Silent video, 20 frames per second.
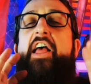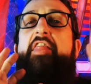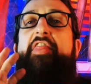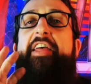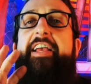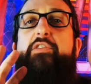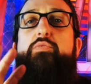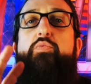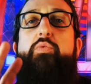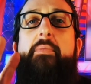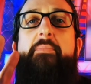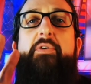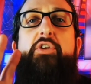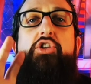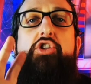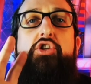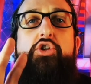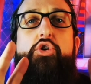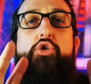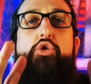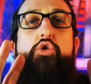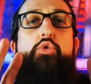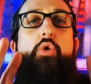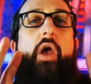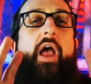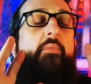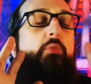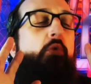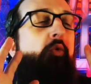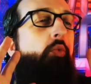These women knew
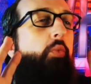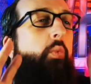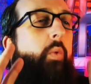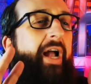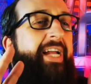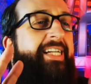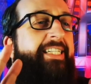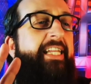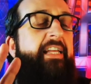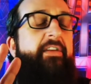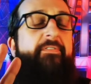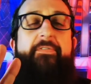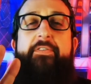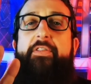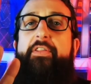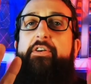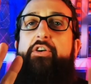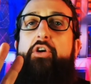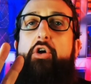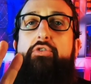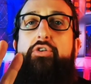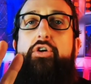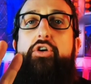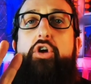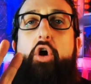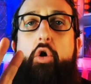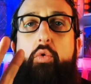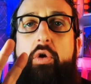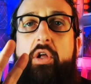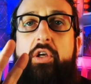and were waiting for the Coca
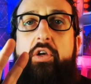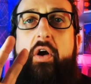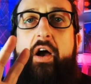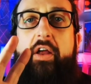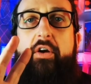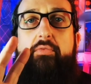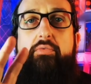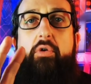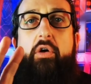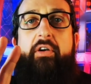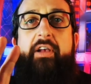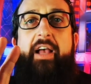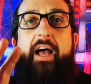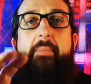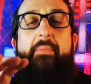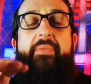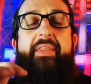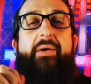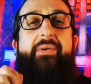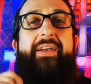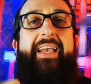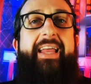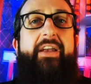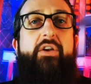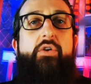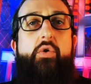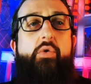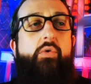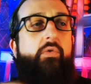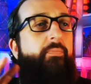Cola guy to rock up and they're
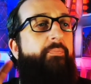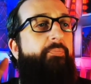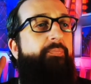getting all.